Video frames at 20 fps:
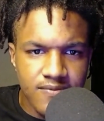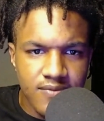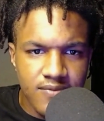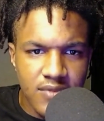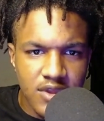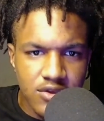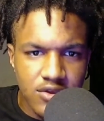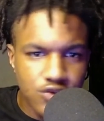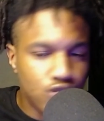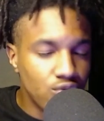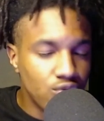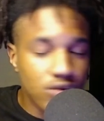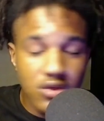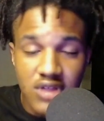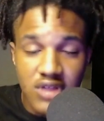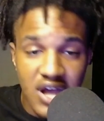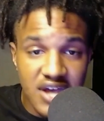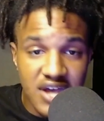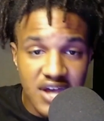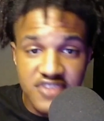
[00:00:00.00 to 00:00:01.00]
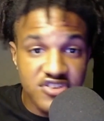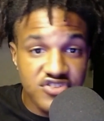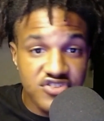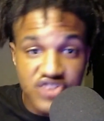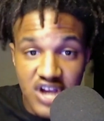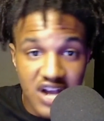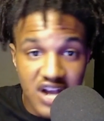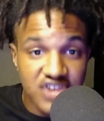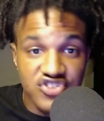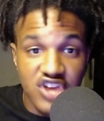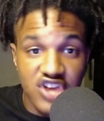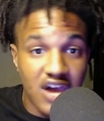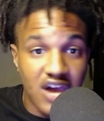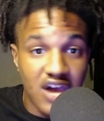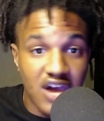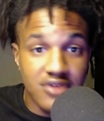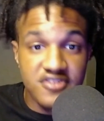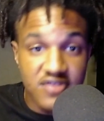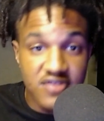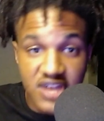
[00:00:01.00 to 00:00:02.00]
utilizing Josh
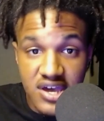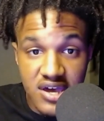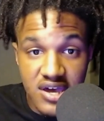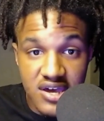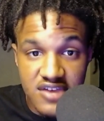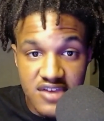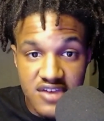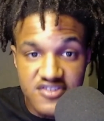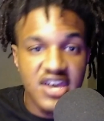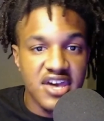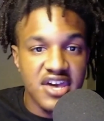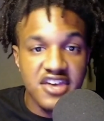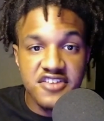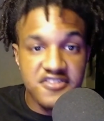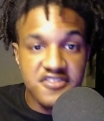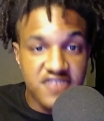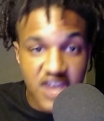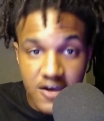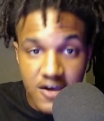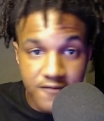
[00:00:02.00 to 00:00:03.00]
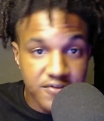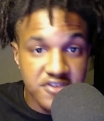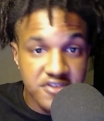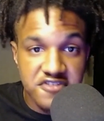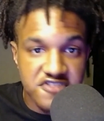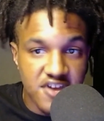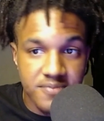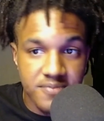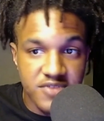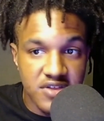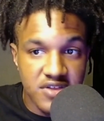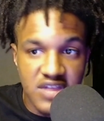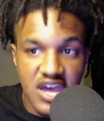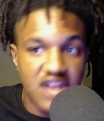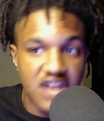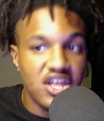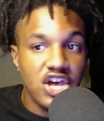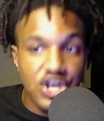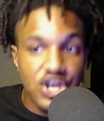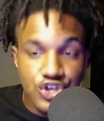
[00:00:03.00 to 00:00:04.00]
Allen's legs is definitely something that
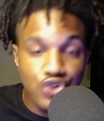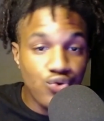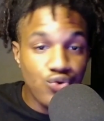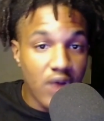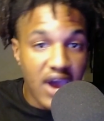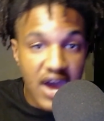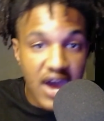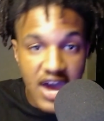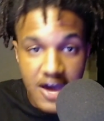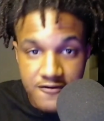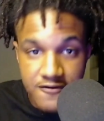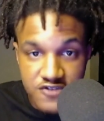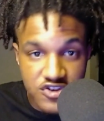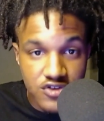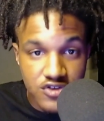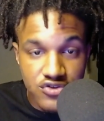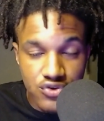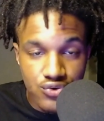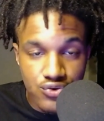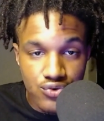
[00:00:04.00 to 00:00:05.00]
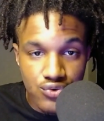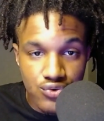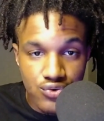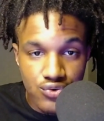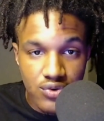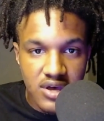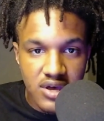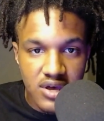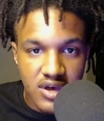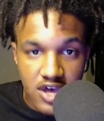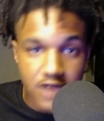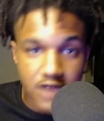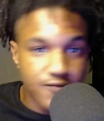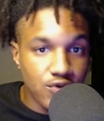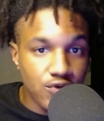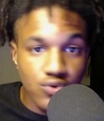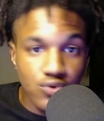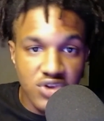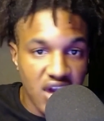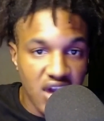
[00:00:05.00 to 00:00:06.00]
you have to do if you
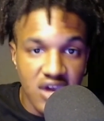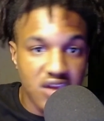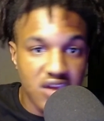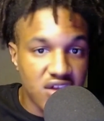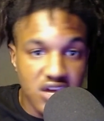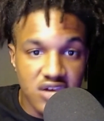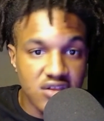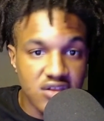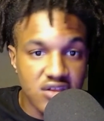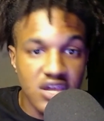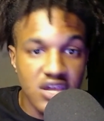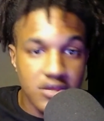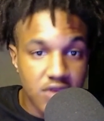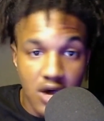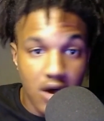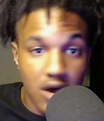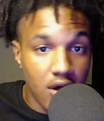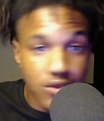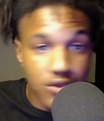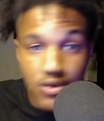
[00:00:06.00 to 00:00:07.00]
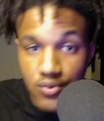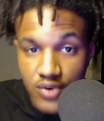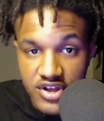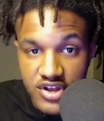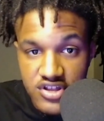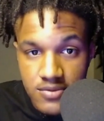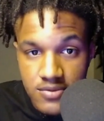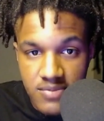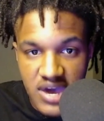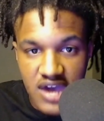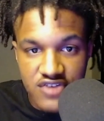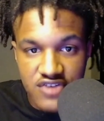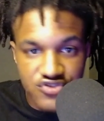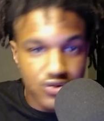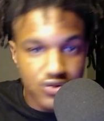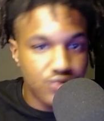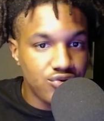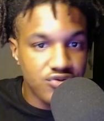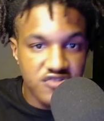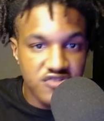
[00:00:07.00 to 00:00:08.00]
can't get the other running backs on
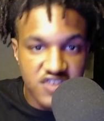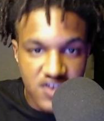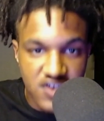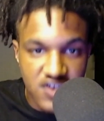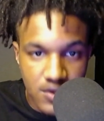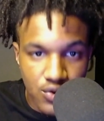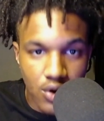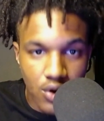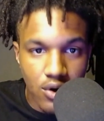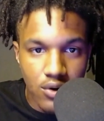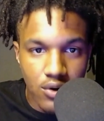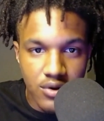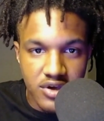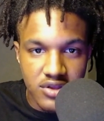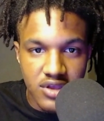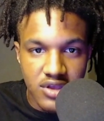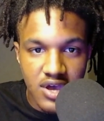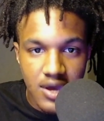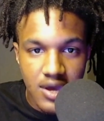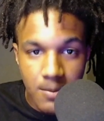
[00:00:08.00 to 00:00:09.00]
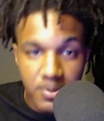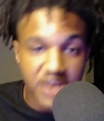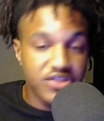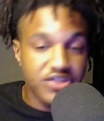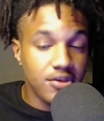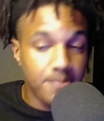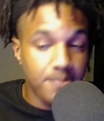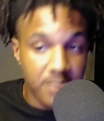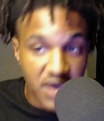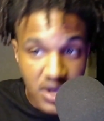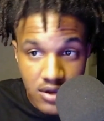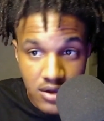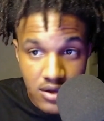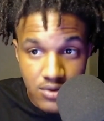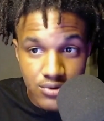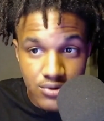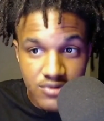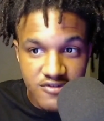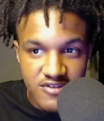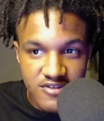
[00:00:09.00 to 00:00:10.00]
your team going. But the
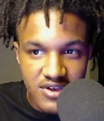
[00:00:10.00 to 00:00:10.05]
Bengals,